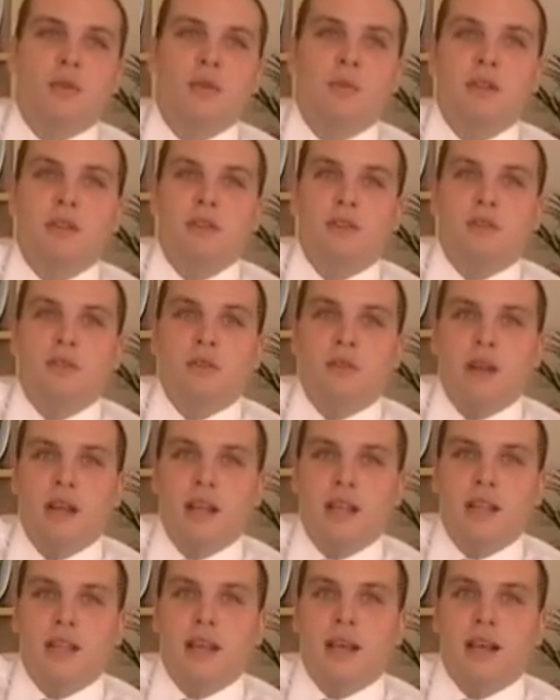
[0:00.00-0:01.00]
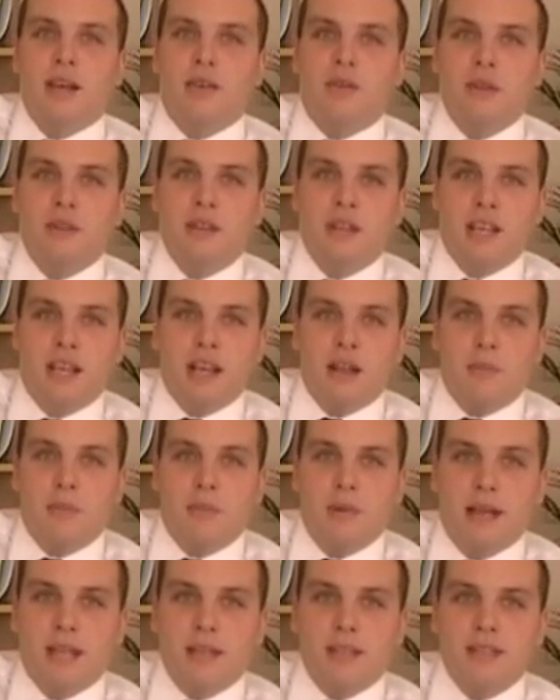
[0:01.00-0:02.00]
we mean to create a critical
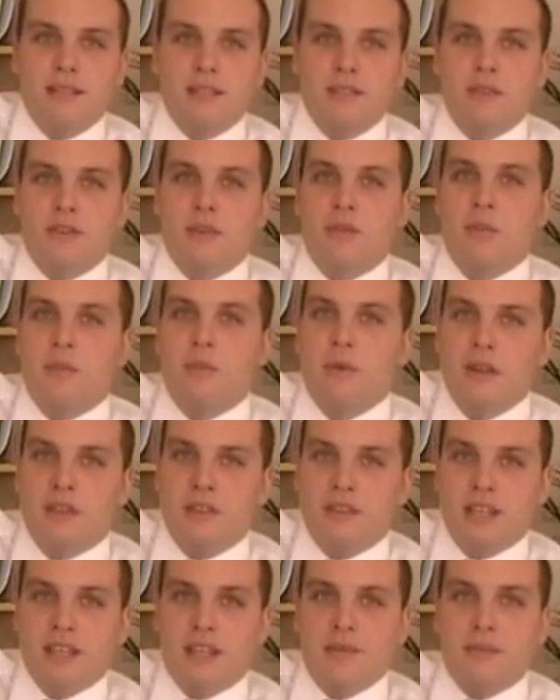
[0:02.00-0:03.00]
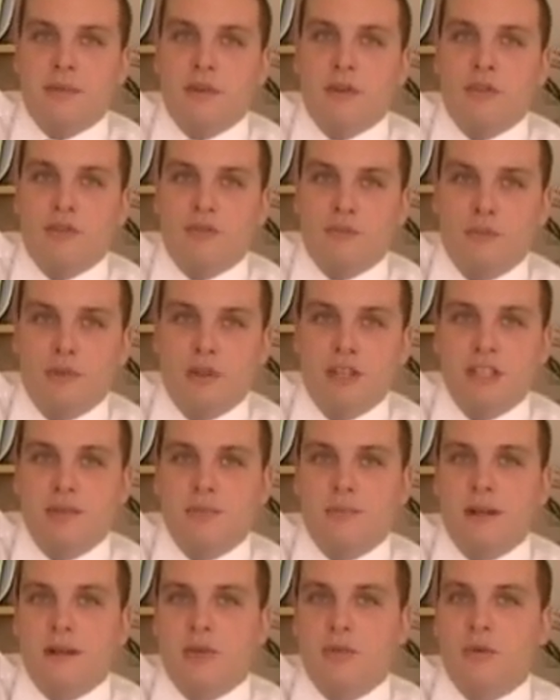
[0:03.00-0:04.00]
mass of
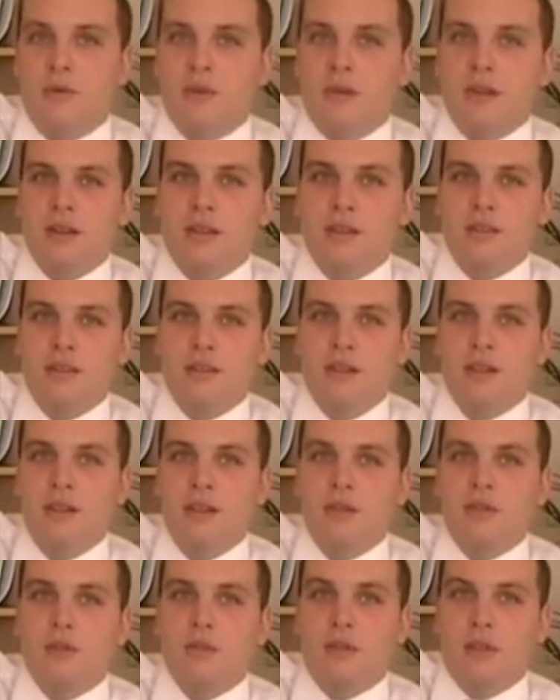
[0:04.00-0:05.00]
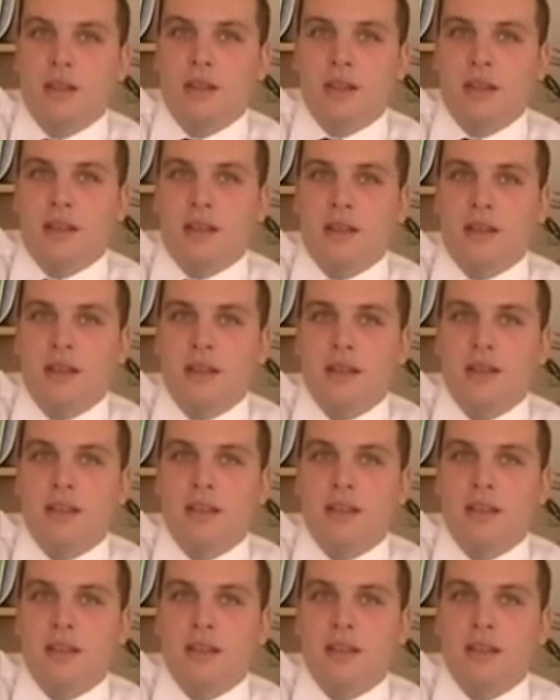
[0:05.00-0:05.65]
municipal workers to think